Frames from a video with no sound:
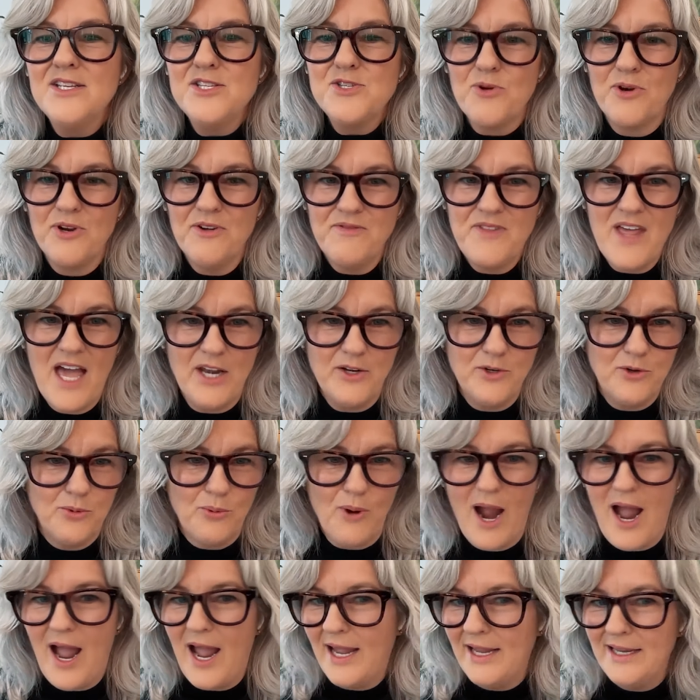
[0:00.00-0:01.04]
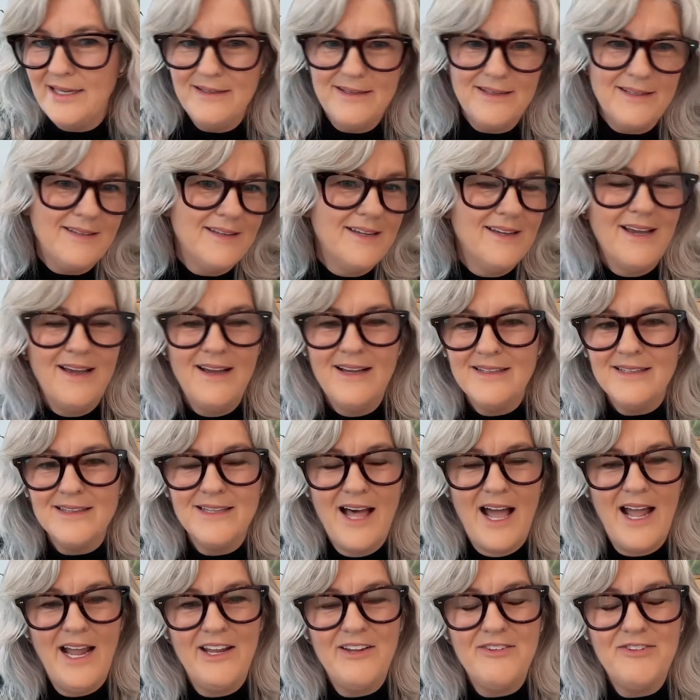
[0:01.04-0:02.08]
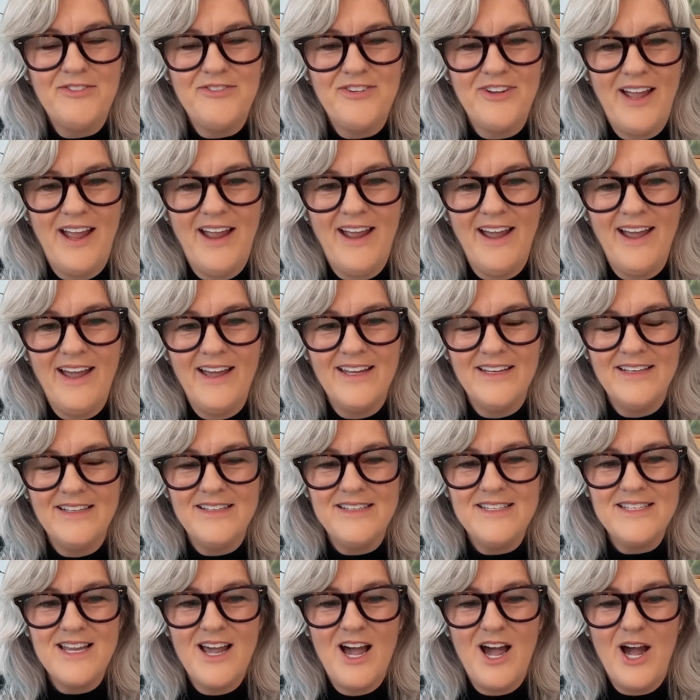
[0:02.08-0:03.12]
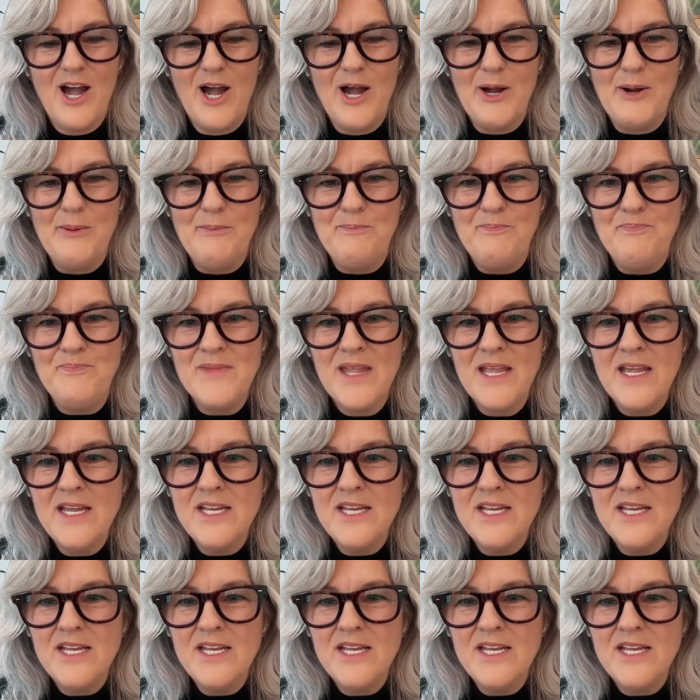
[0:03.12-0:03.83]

sort of that grind life and um,